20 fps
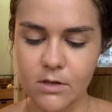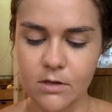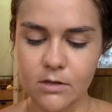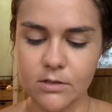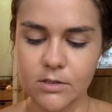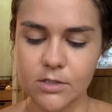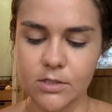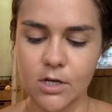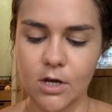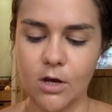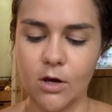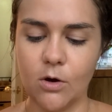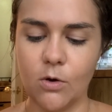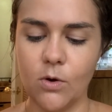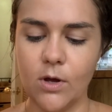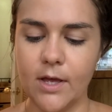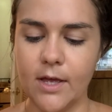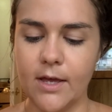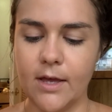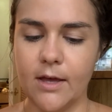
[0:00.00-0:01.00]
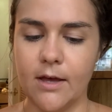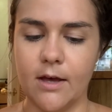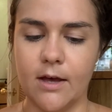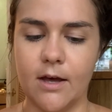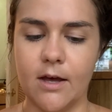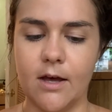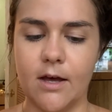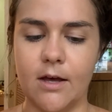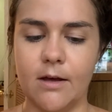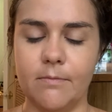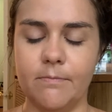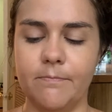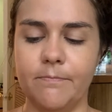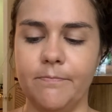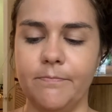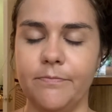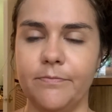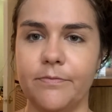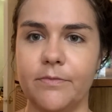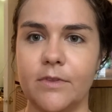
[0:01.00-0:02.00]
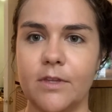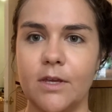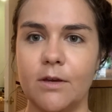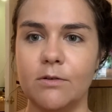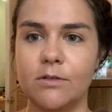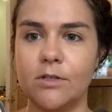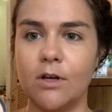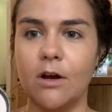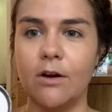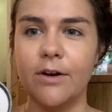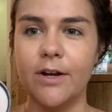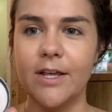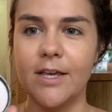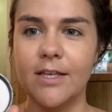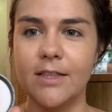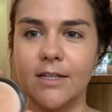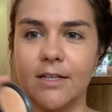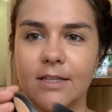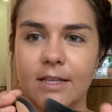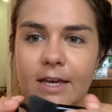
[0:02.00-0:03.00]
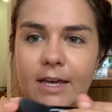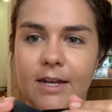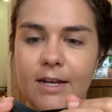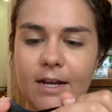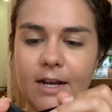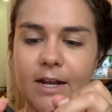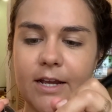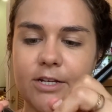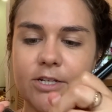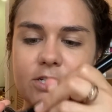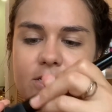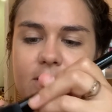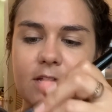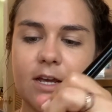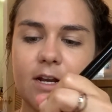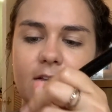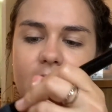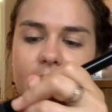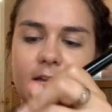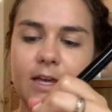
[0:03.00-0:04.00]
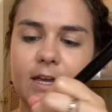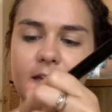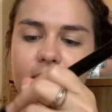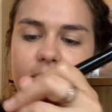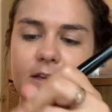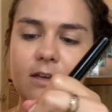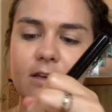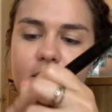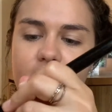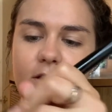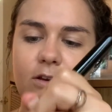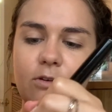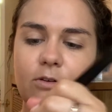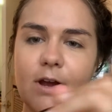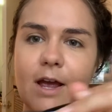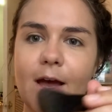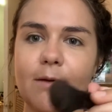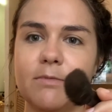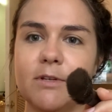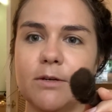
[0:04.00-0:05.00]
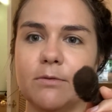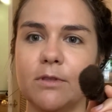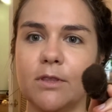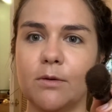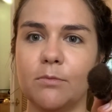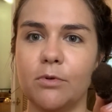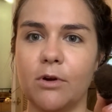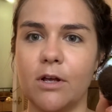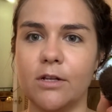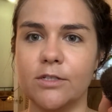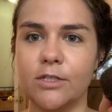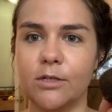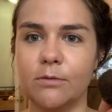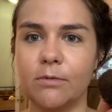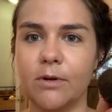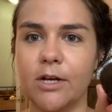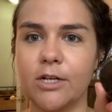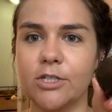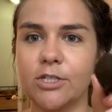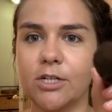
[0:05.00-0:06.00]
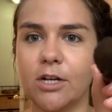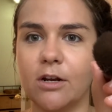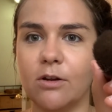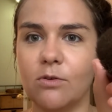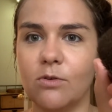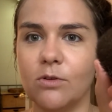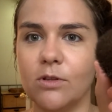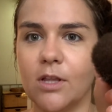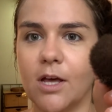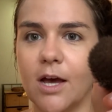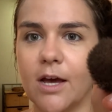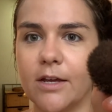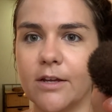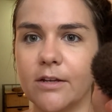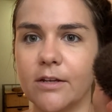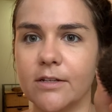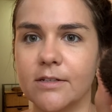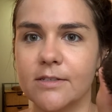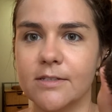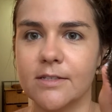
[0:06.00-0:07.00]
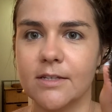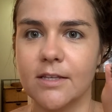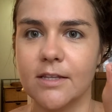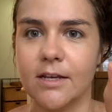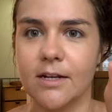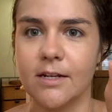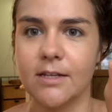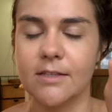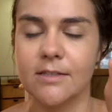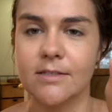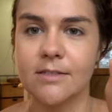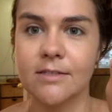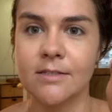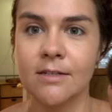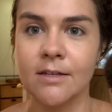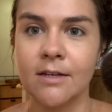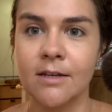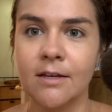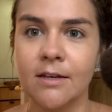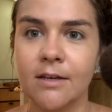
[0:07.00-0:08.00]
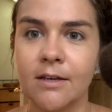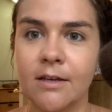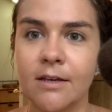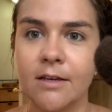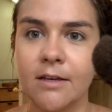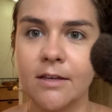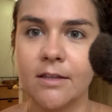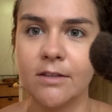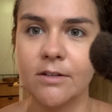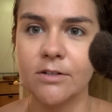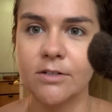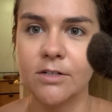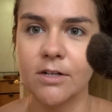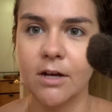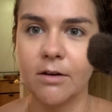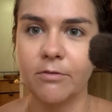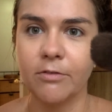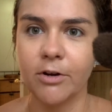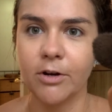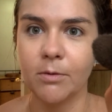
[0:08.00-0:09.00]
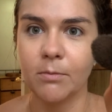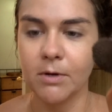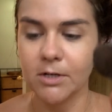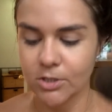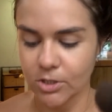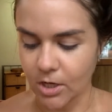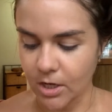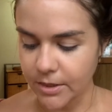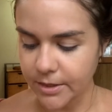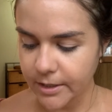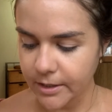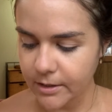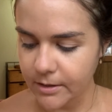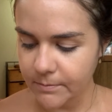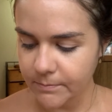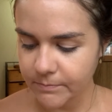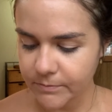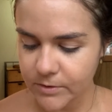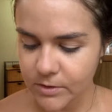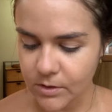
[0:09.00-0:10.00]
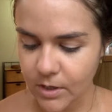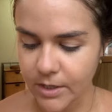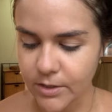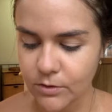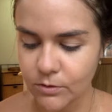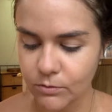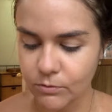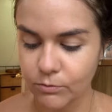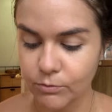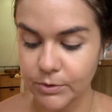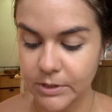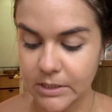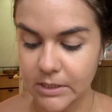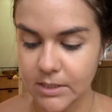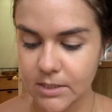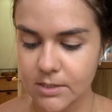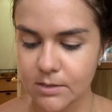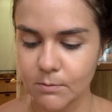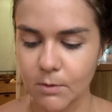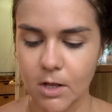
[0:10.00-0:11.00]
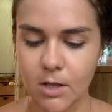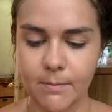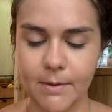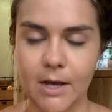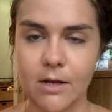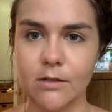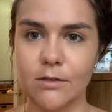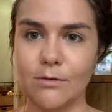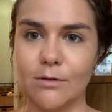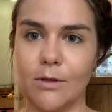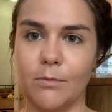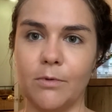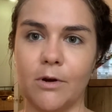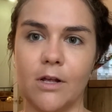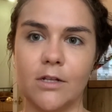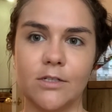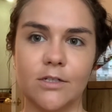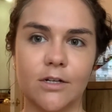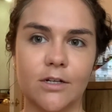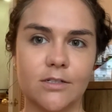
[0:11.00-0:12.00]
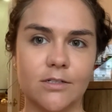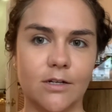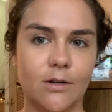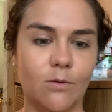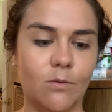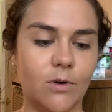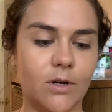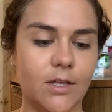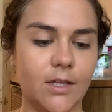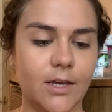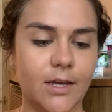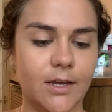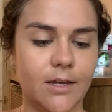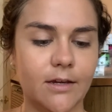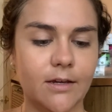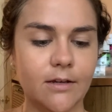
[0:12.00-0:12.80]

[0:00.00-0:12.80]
So it was already in the lid, and I just kind of like grabbed it with the bronzer brush. Not a whole lot. You can see that there's not very much on there. So I do really small amounts of the bronzer because I don't want to like